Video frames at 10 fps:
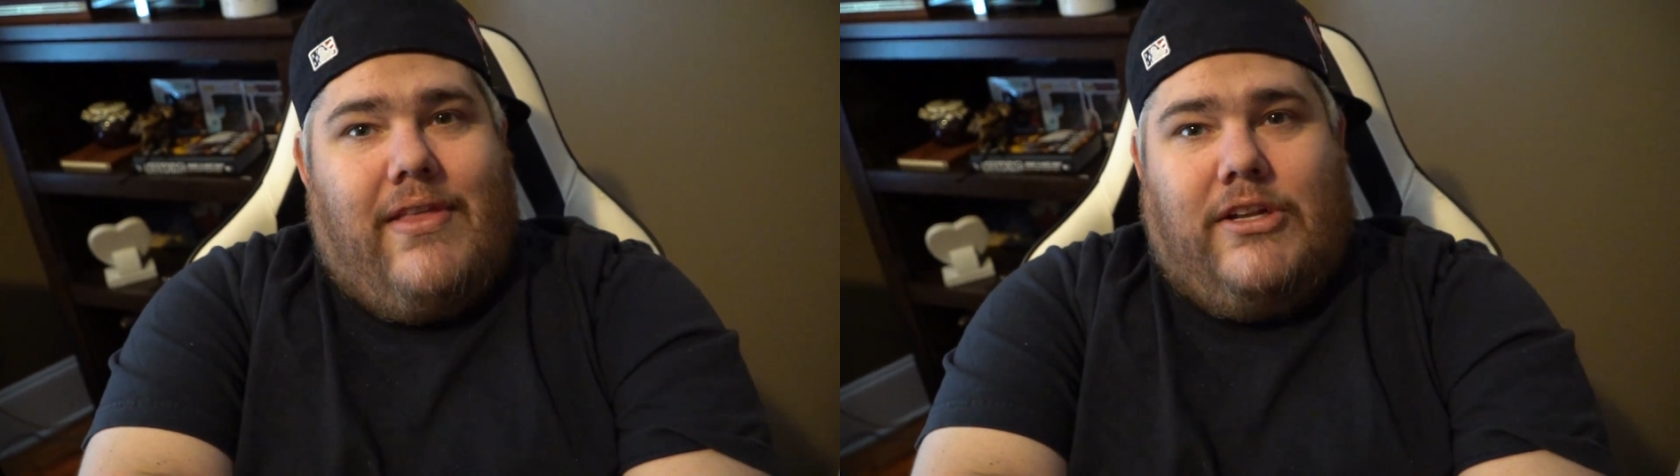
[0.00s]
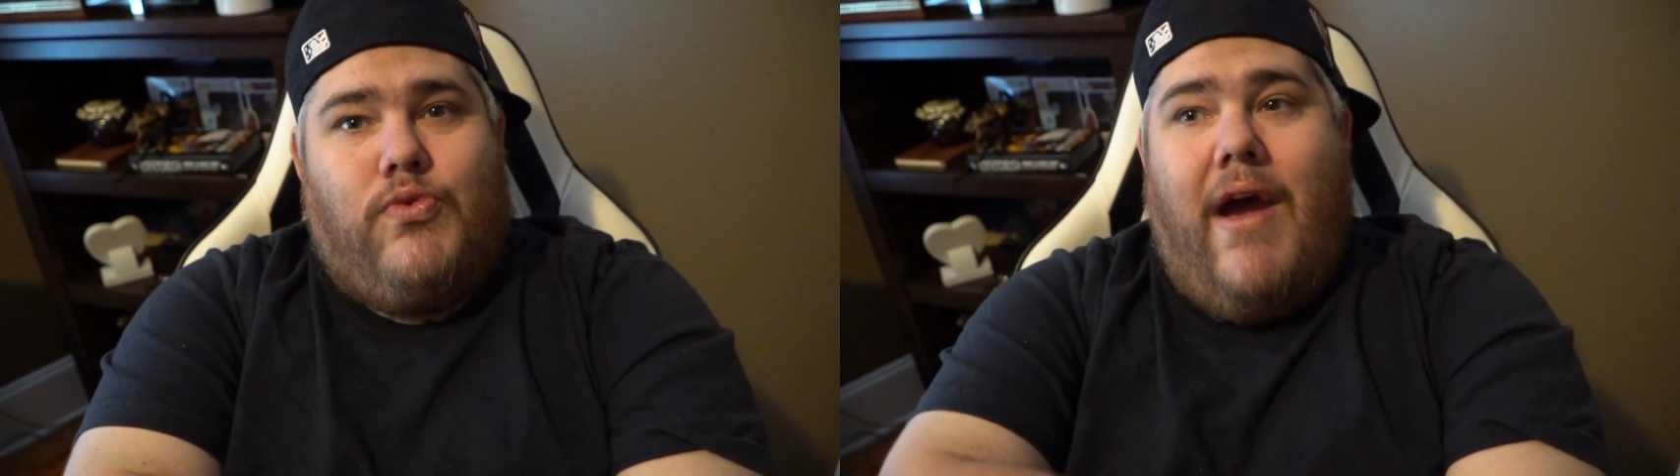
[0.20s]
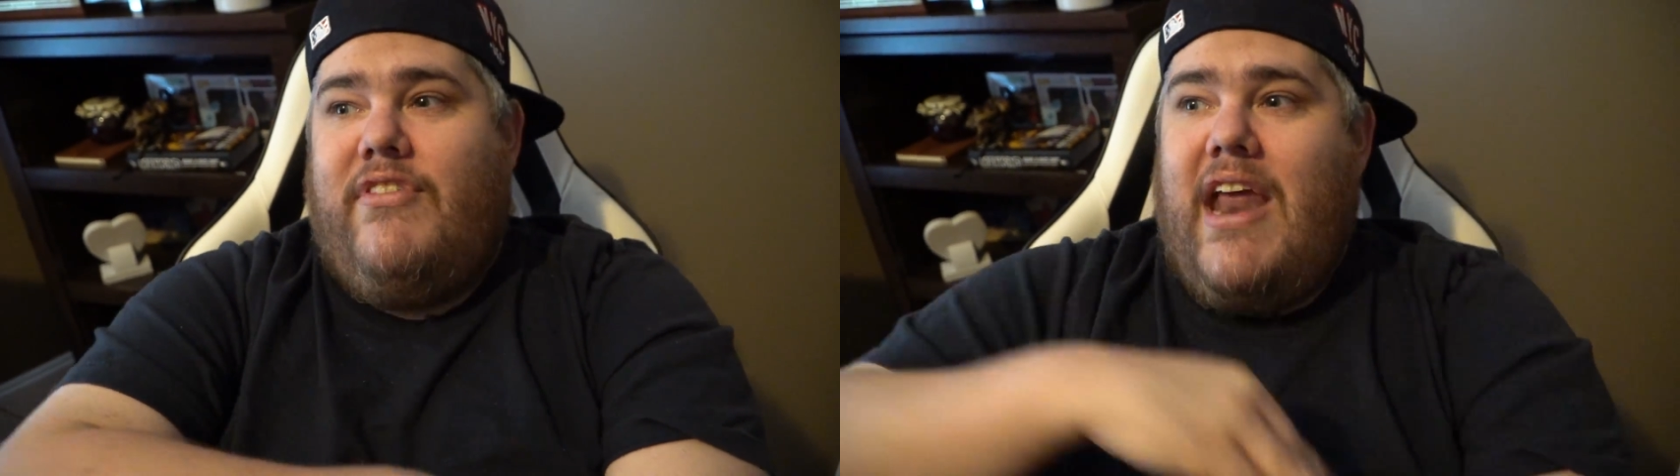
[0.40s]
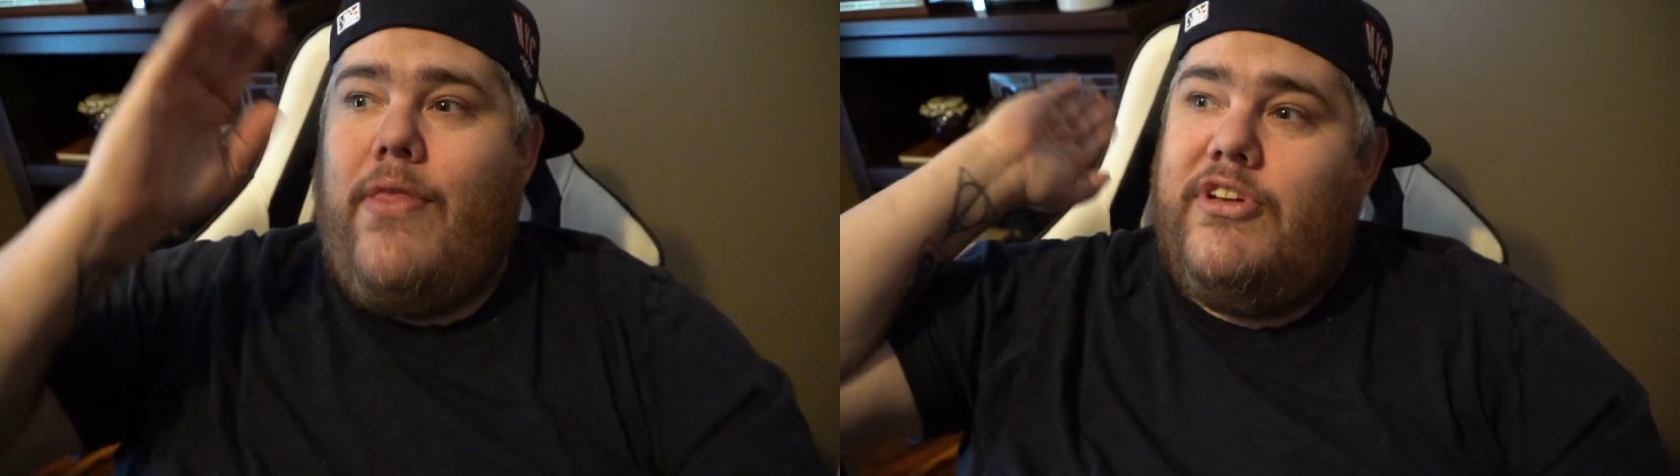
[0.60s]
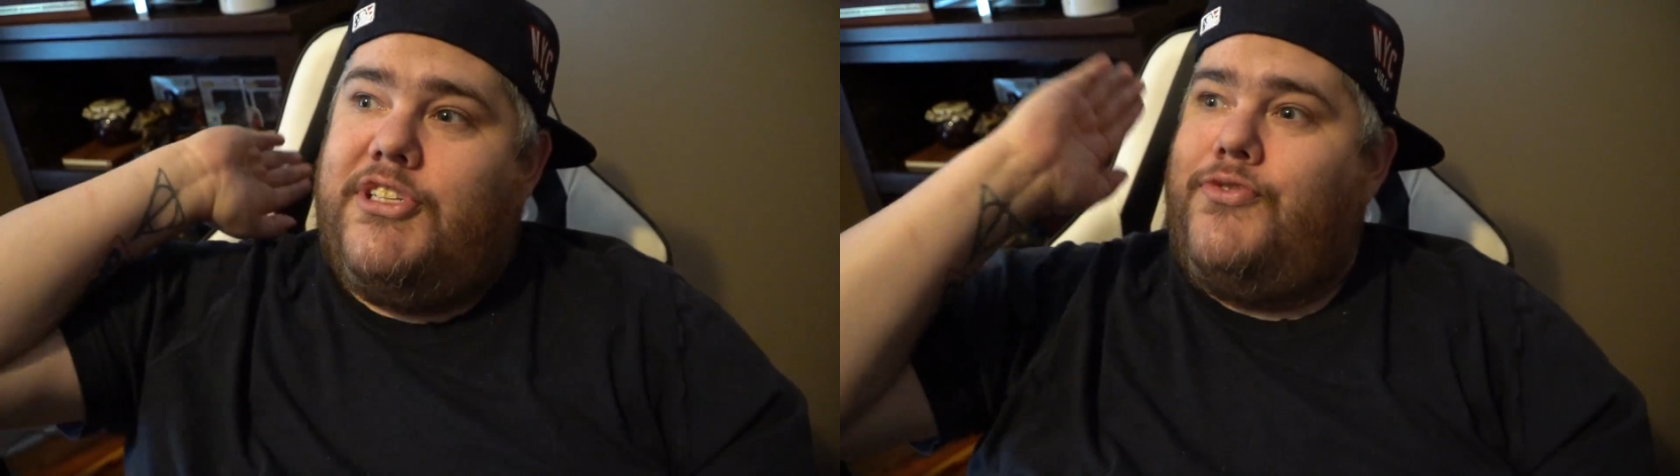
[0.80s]
Like driving
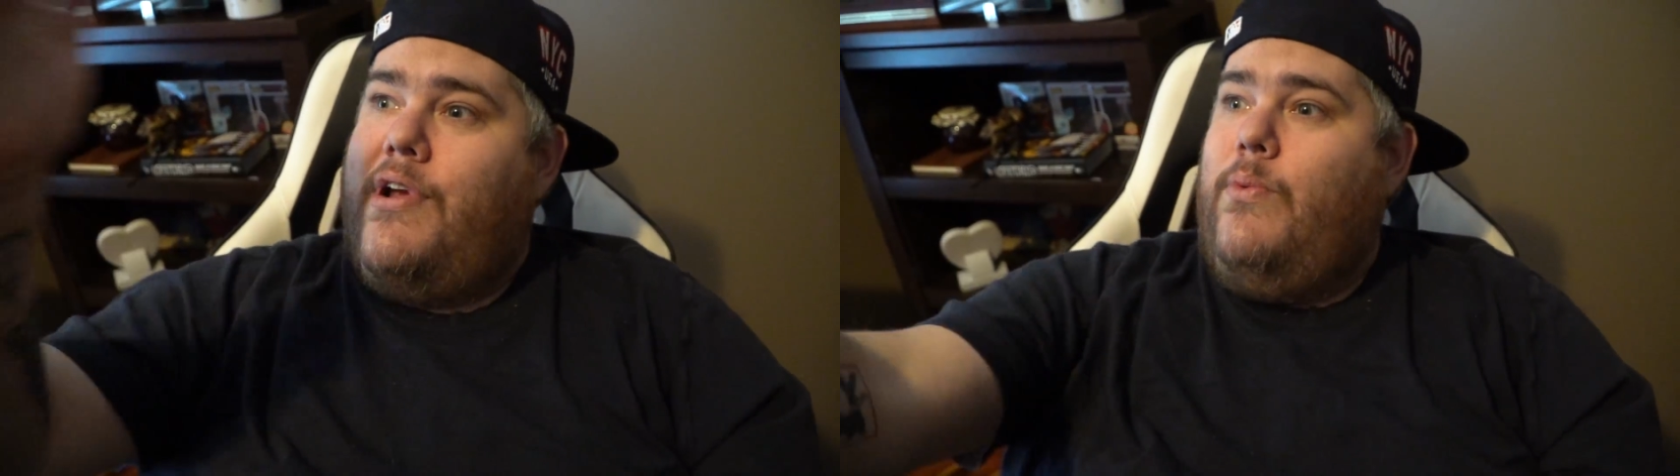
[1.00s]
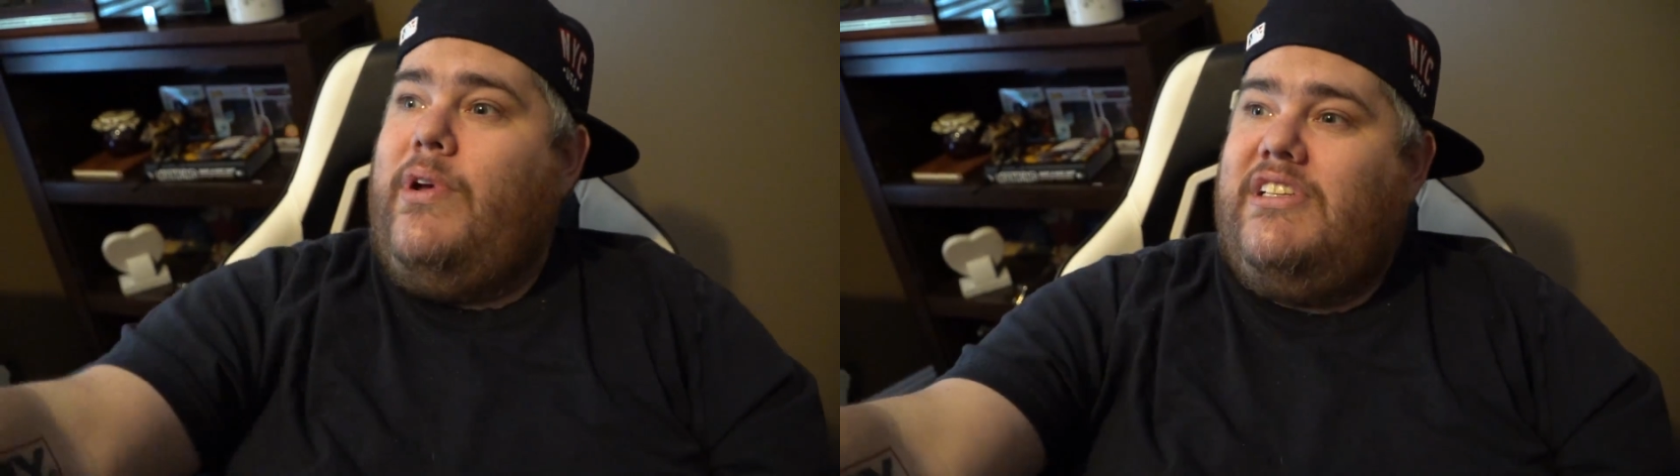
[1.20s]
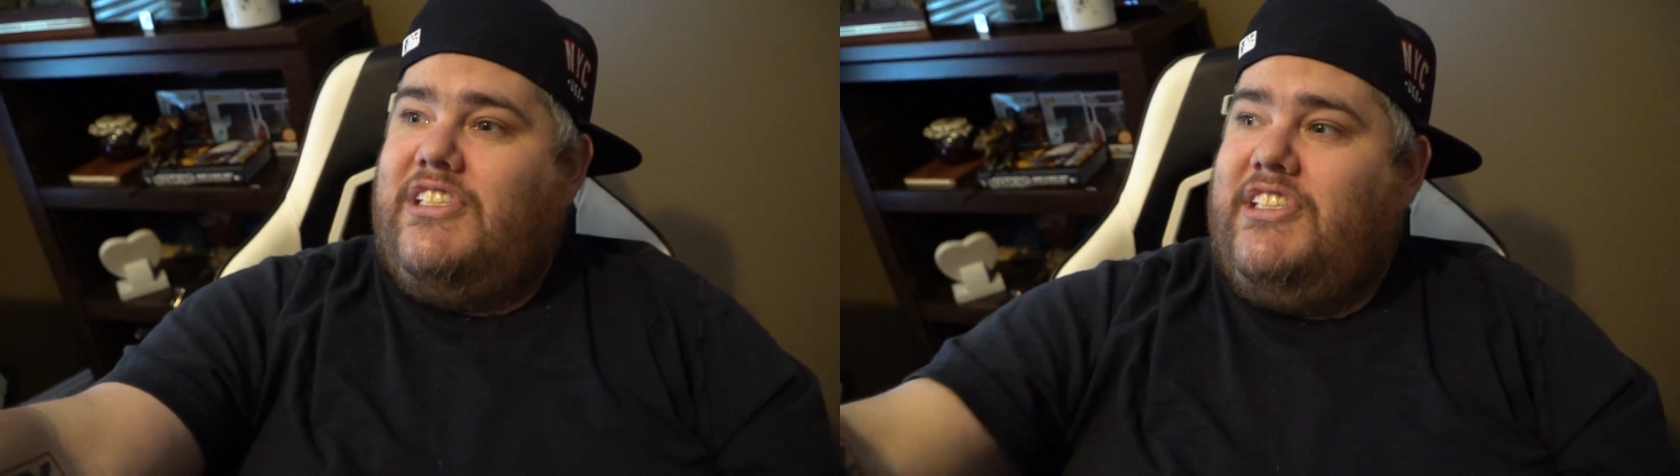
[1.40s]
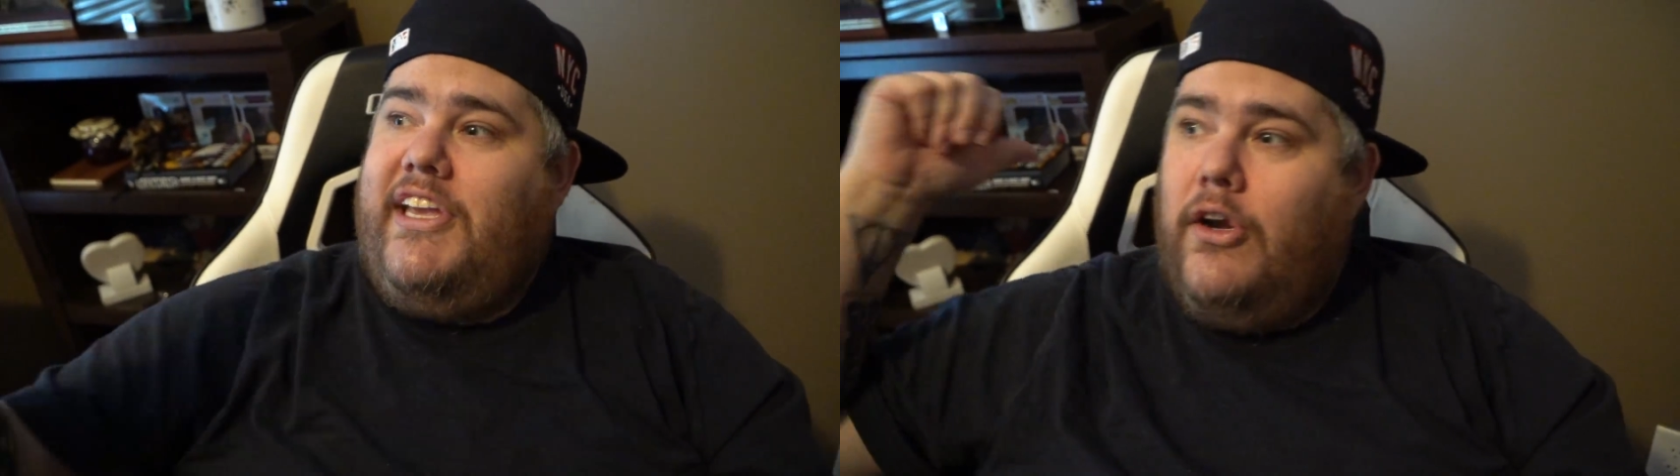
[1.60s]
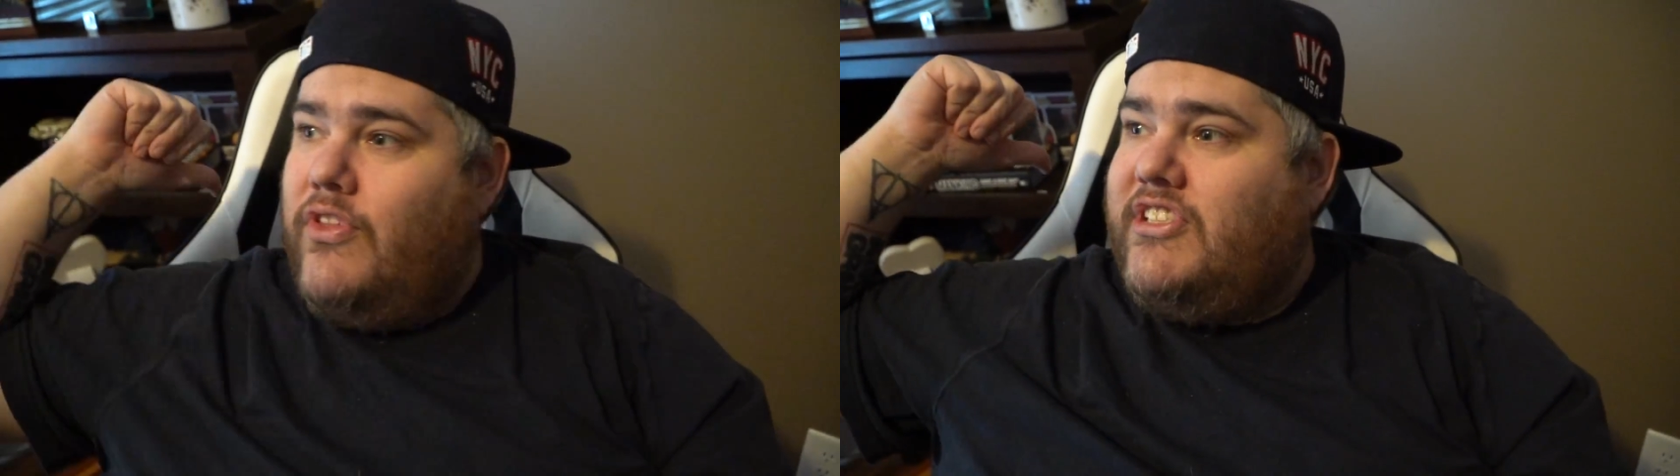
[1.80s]
down the street, we just
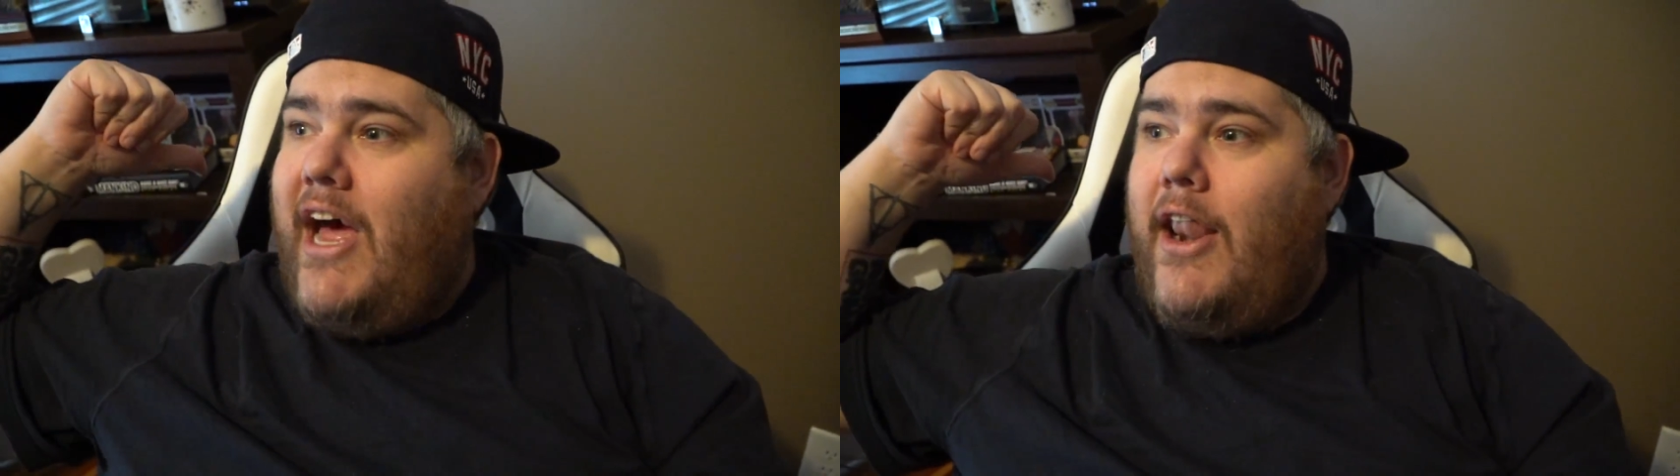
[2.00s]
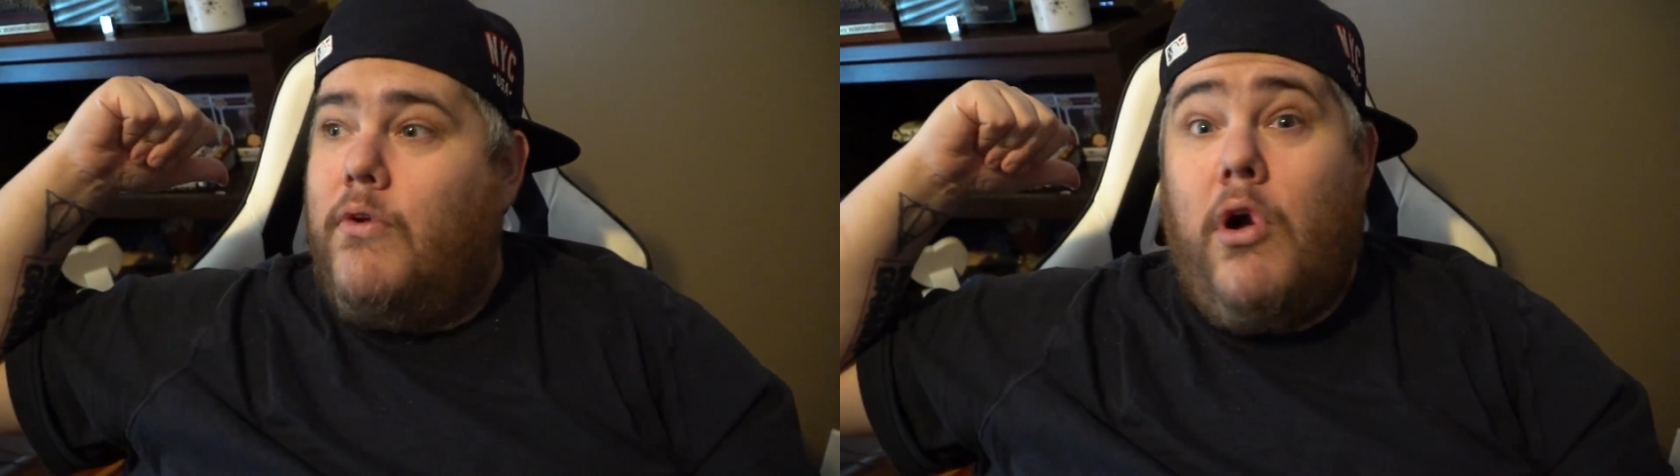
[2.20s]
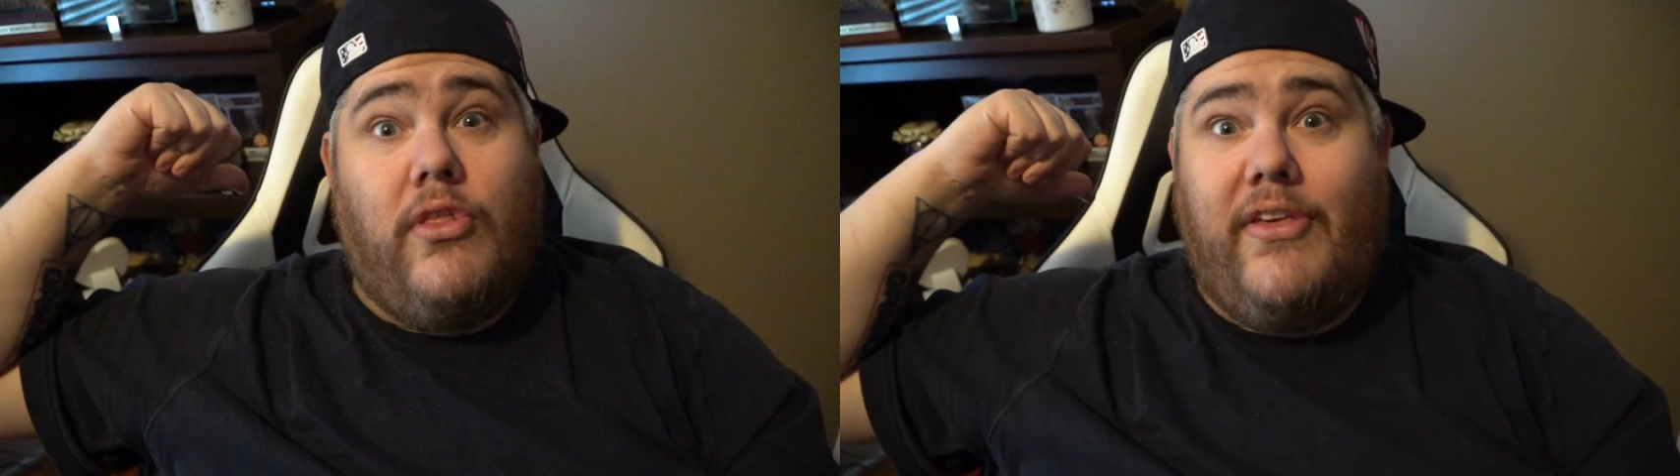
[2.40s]
see it on the side of the road.